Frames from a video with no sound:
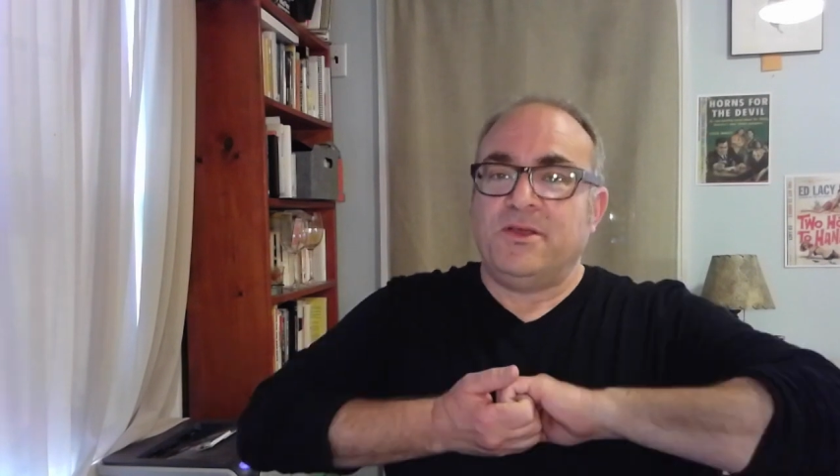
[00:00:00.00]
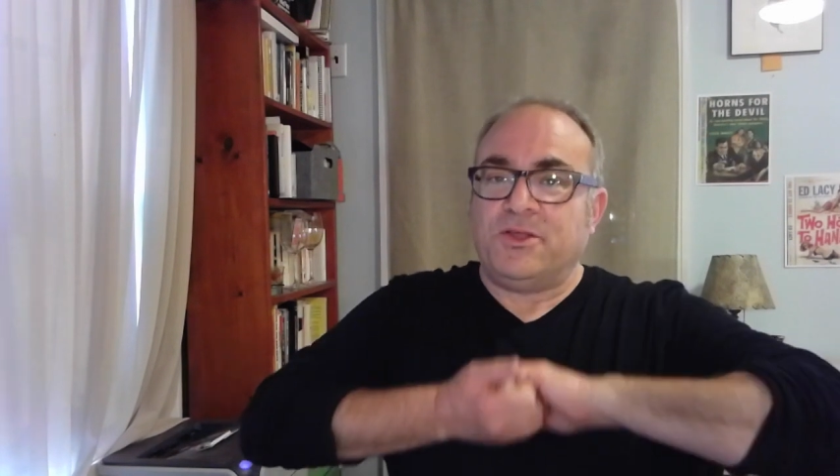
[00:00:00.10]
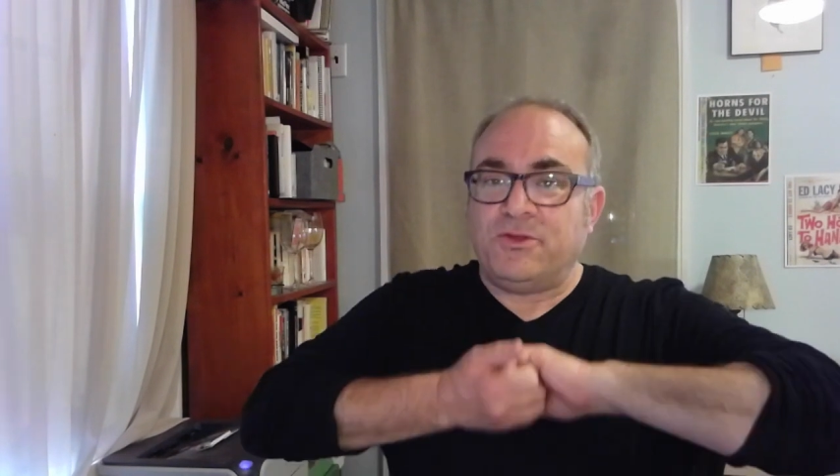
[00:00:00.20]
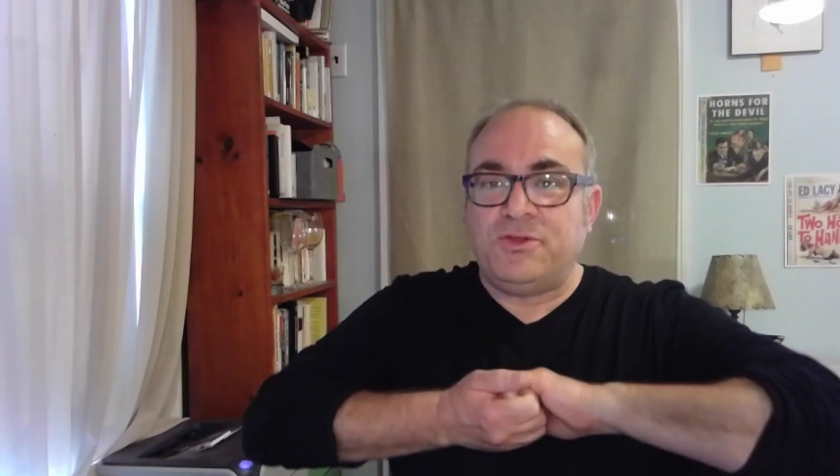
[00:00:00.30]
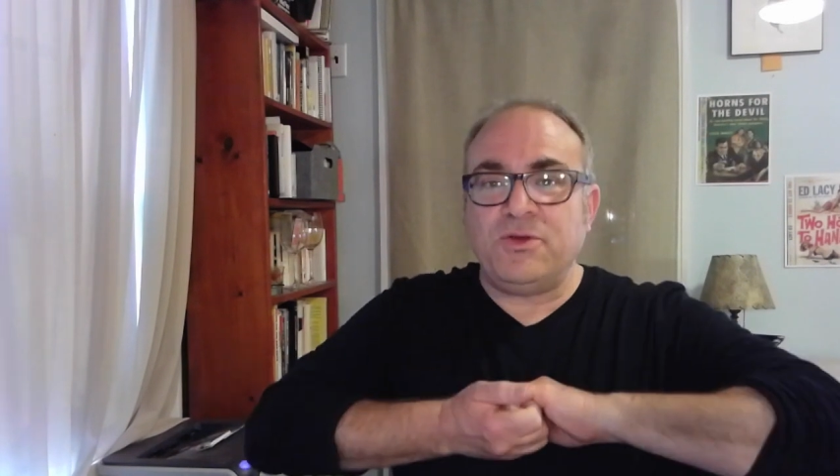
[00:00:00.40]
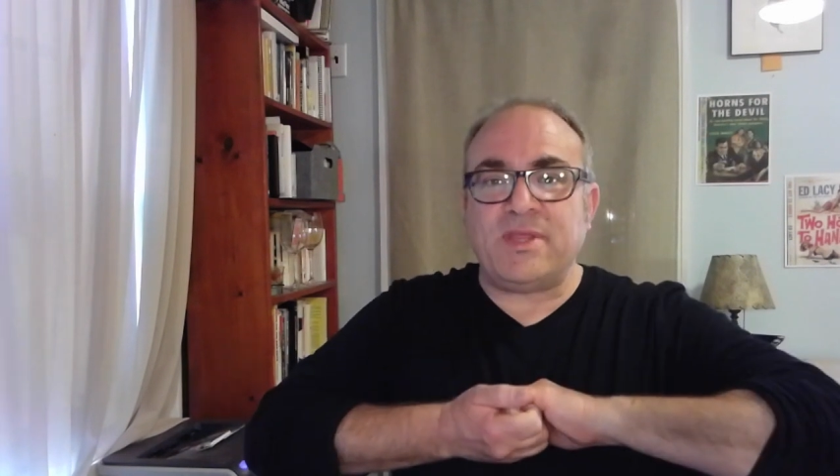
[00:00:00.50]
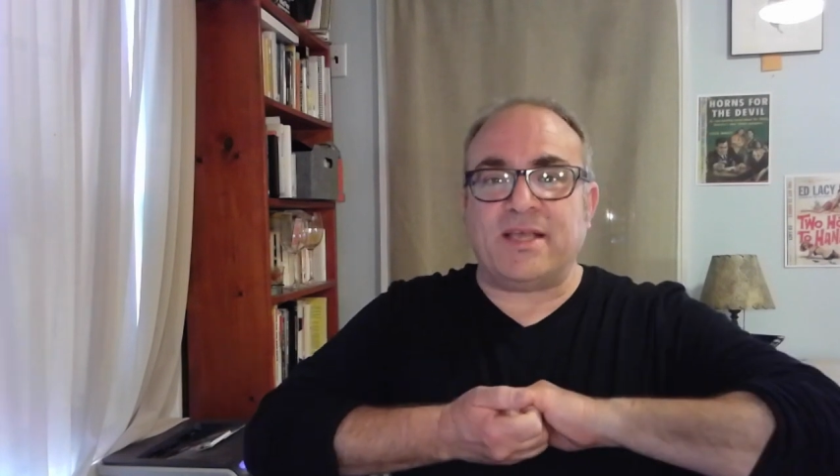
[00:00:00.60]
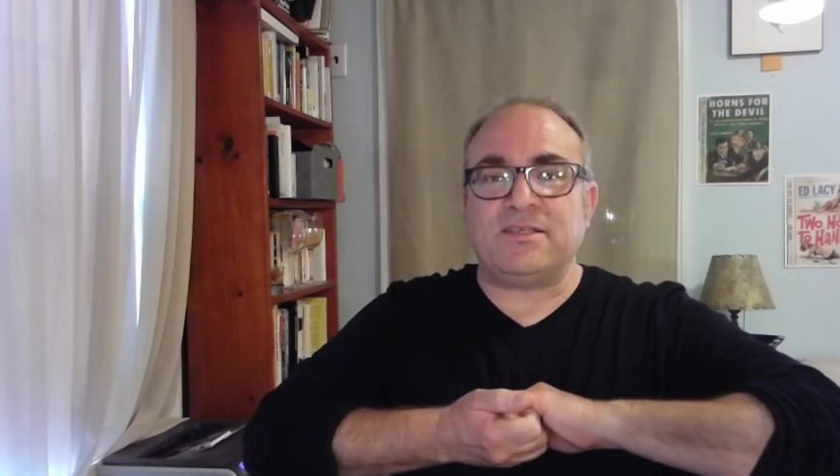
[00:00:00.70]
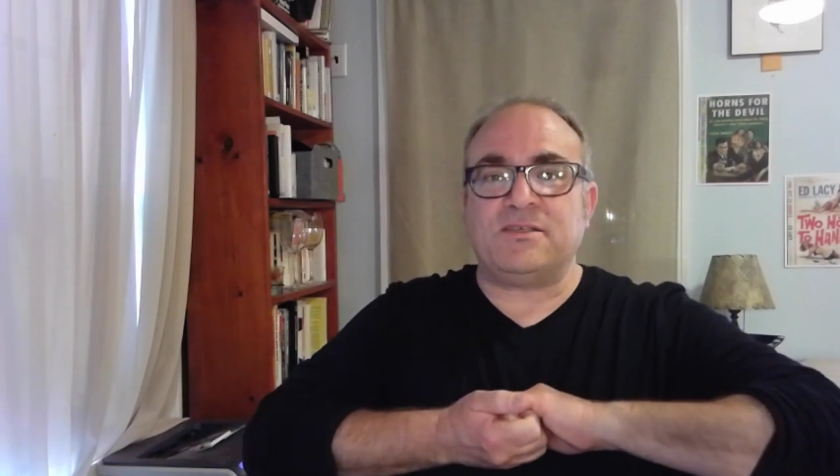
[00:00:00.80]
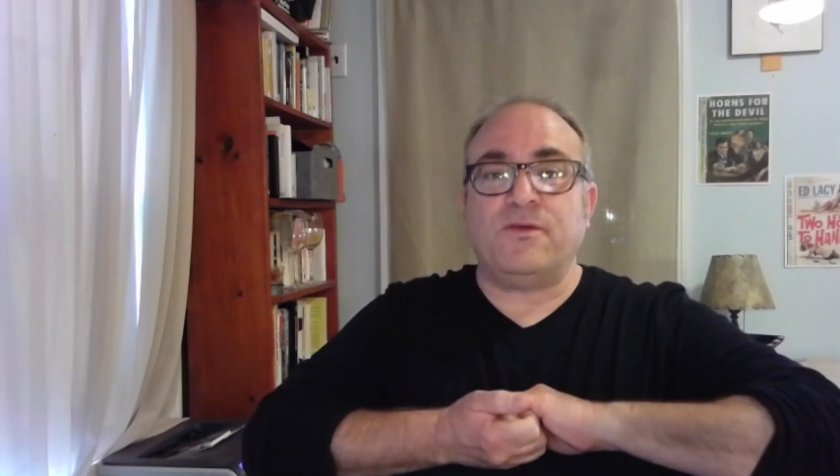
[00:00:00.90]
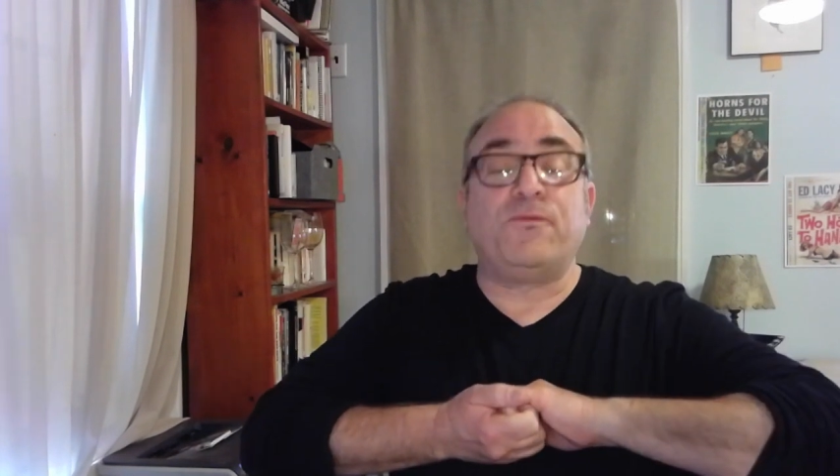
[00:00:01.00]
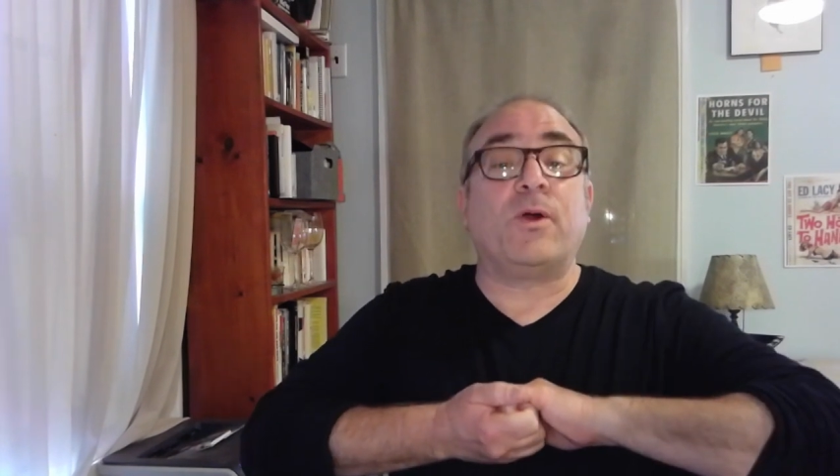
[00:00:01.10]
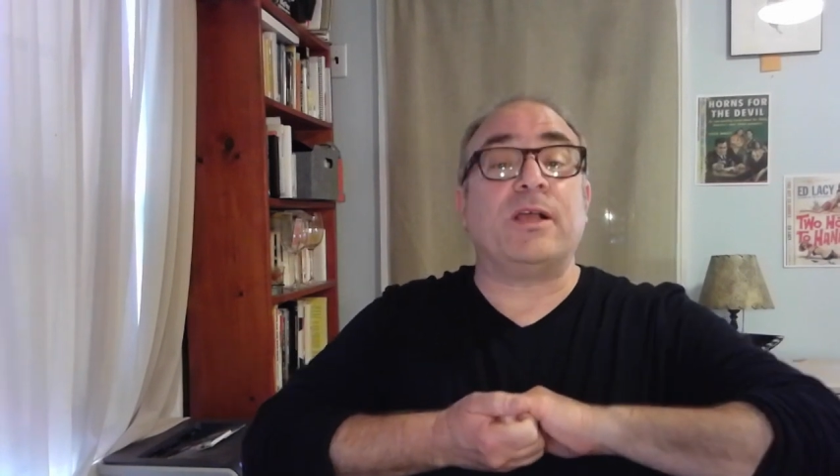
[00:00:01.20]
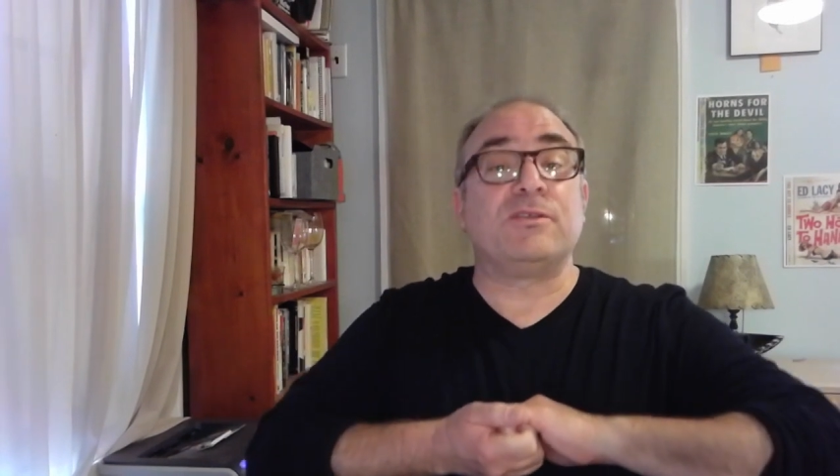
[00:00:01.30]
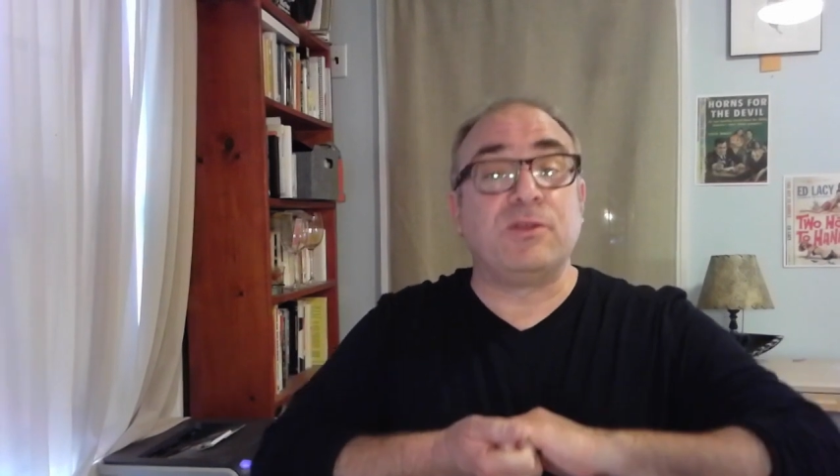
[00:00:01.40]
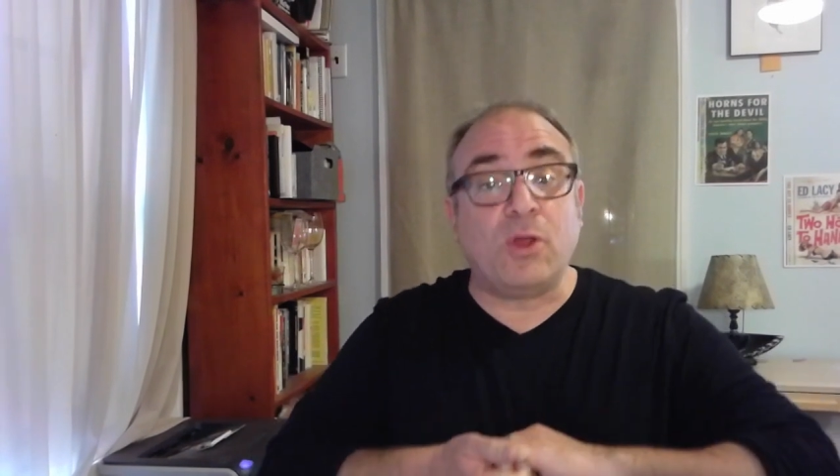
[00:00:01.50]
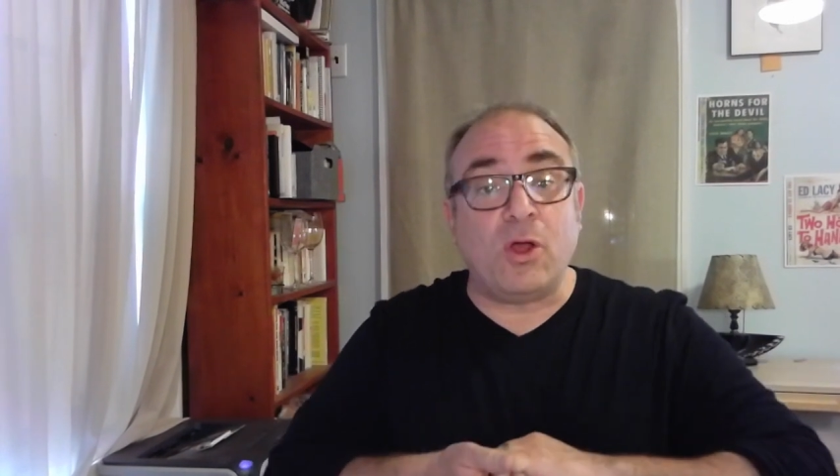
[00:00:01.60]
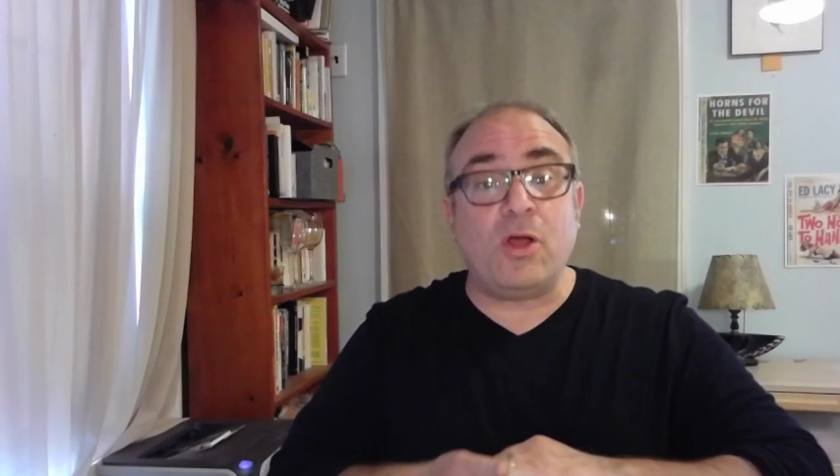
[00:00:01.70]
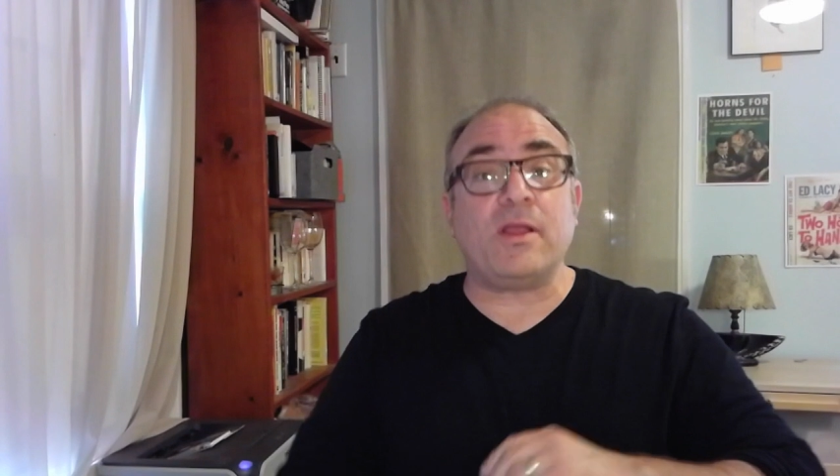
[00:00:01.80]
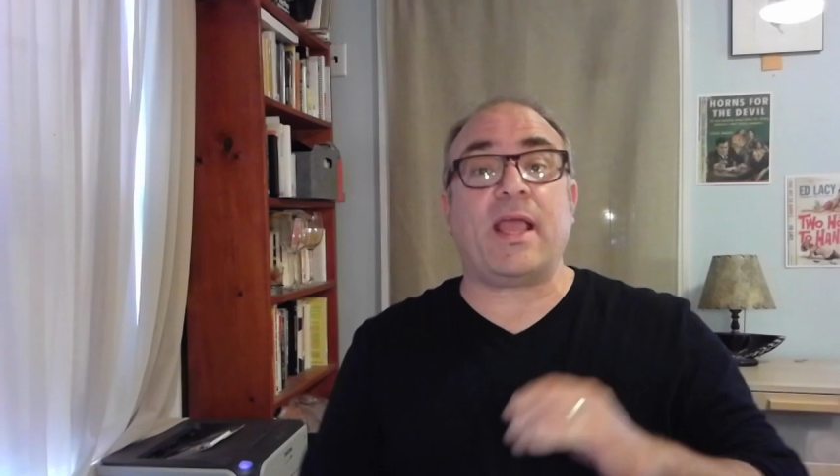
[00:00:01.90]
You do this for as
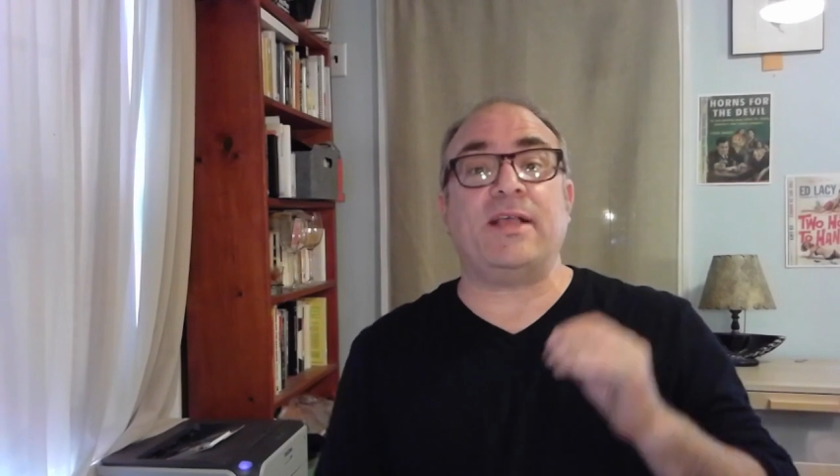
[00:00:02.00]
long